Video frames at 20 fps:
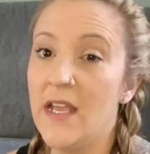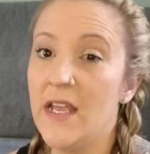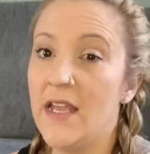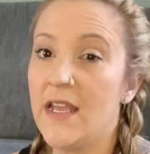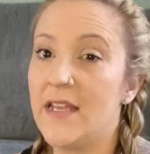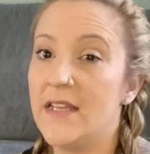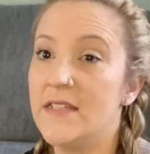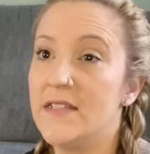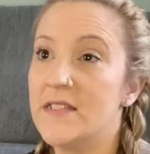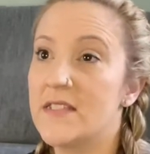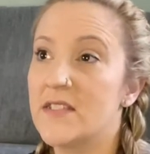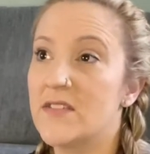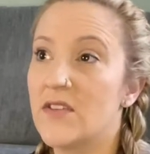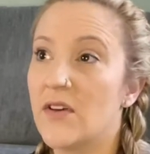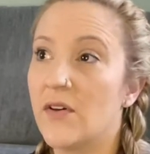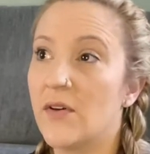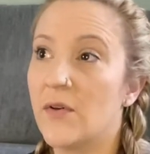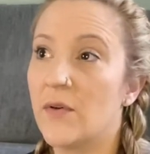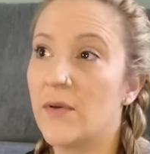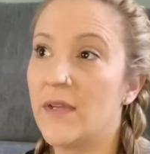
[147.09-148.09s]
And
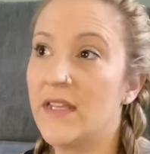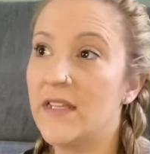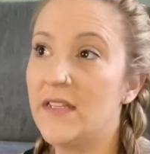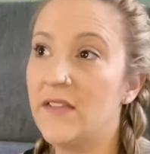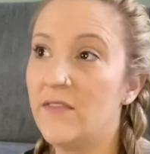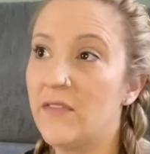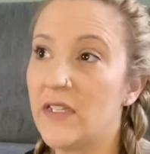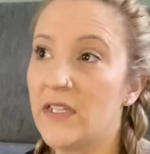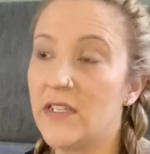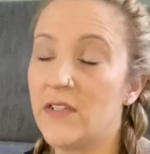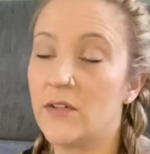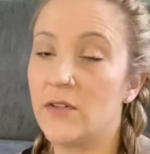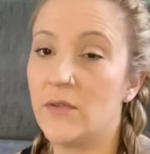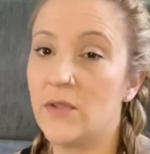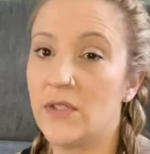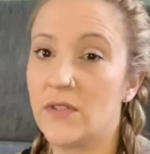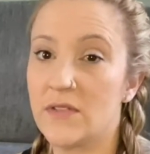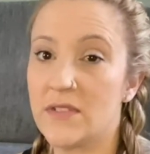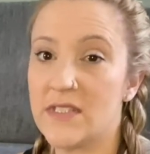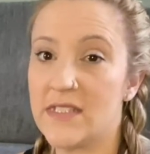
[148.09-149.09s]
so in the video,
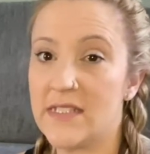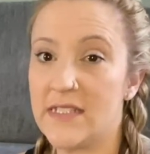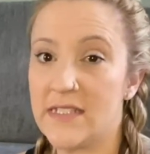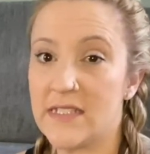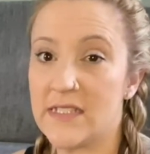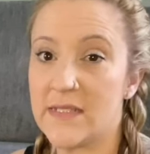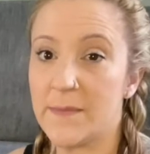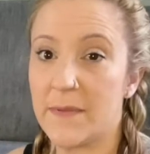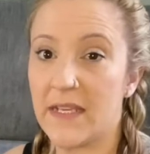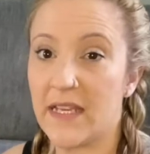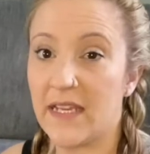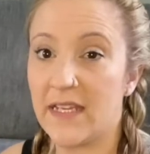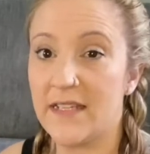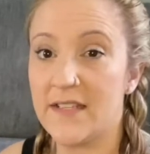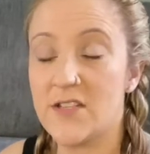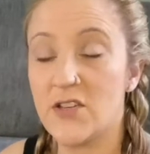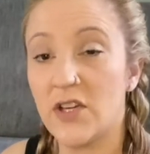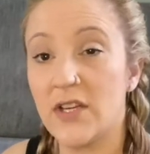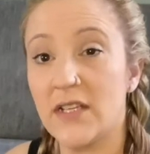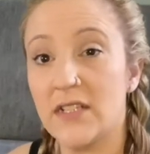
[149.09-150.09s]
you'll see Spaghetti
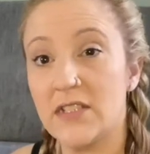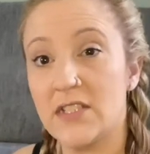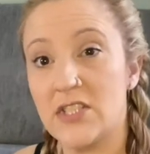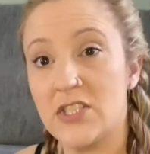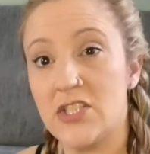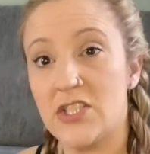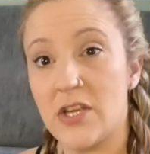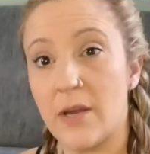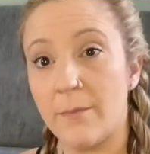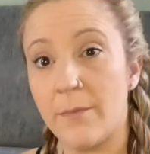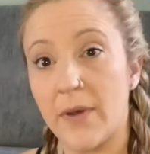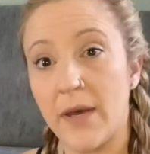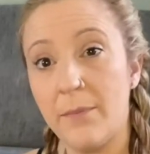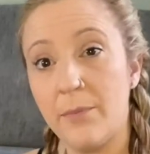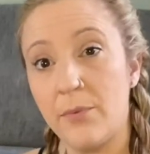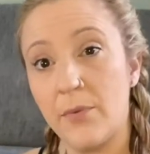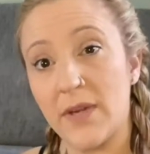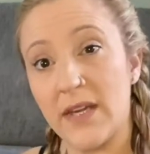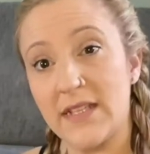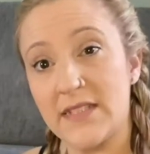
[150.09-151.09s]
trying to jump
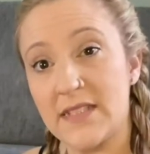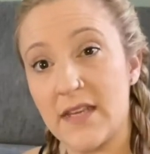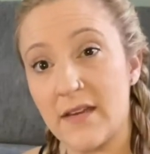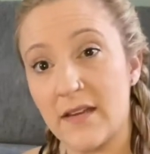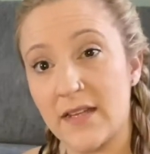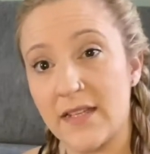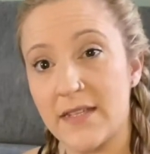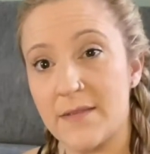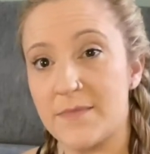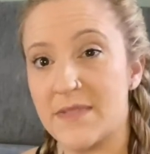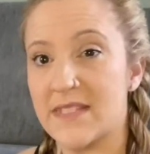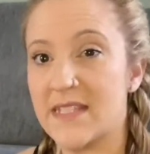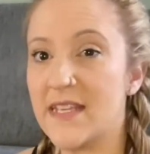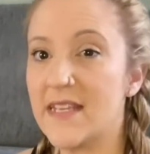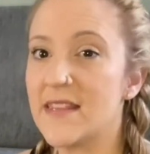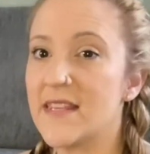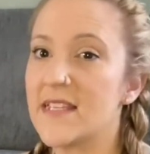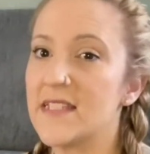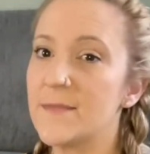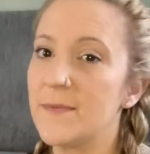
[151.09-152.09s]
up when I tell him
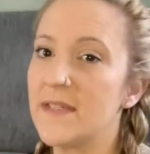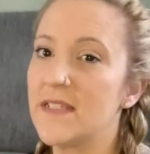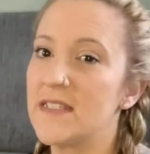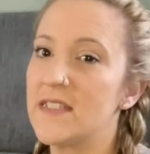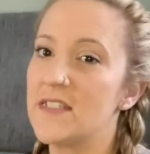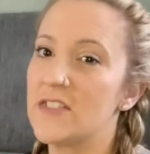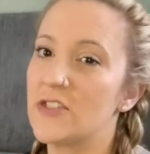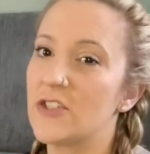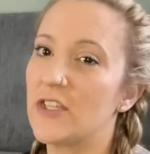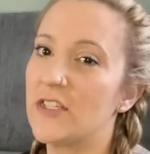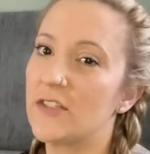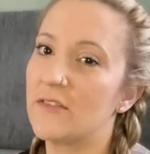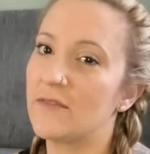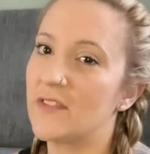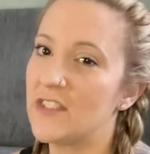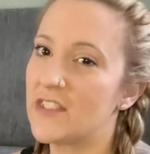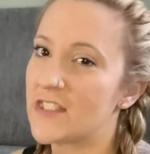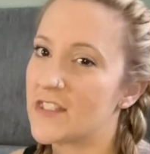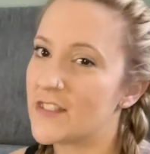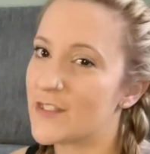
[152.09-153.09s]
sit. That's because he's trying to
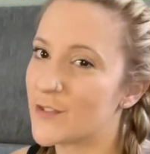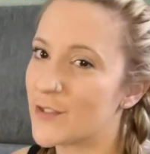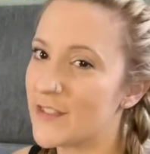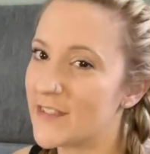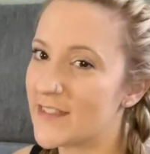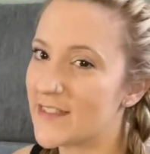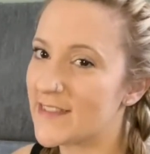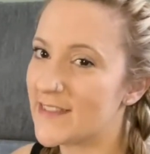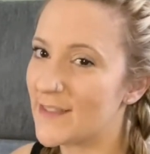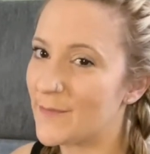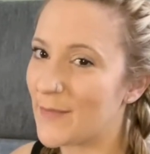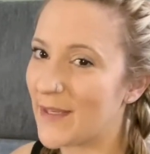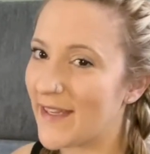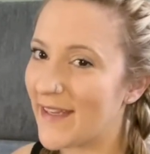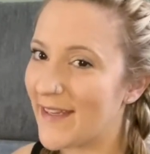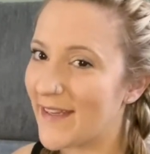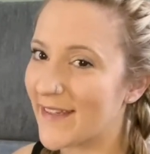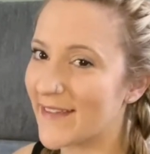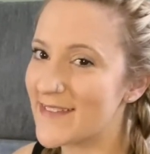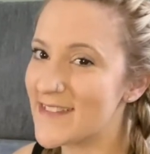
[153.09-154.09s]
reach the treat that's in my
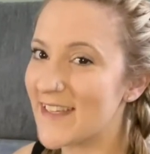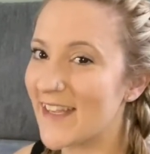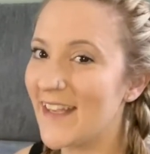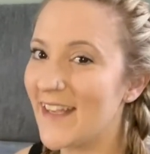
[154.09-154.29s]
hand.